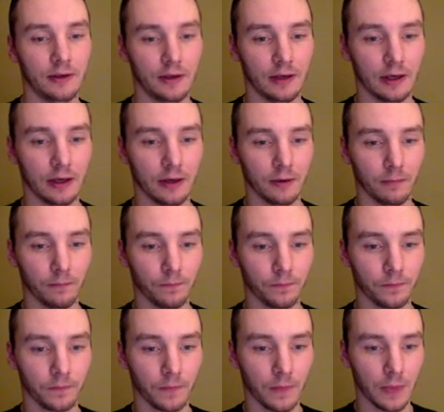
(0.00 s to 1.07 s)
Um,
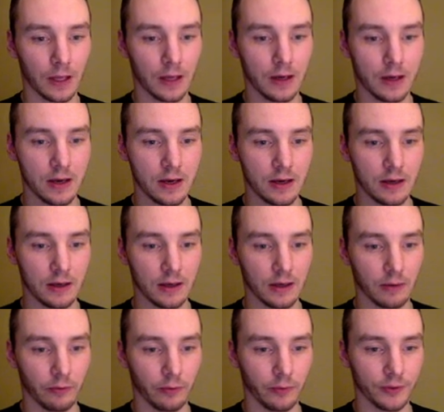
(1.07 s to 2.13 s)

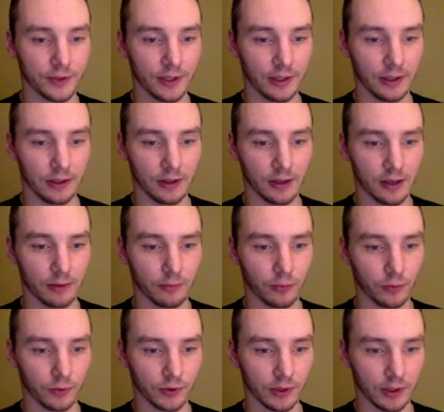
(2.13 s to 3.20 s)
and when we say up,
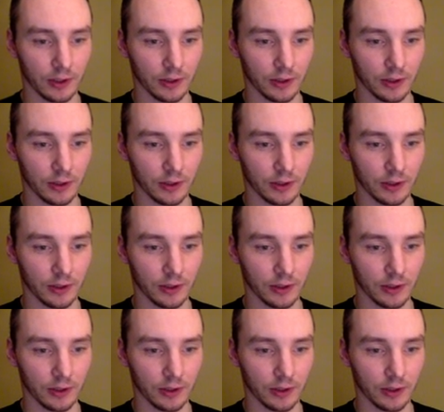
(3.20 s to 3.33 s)
we say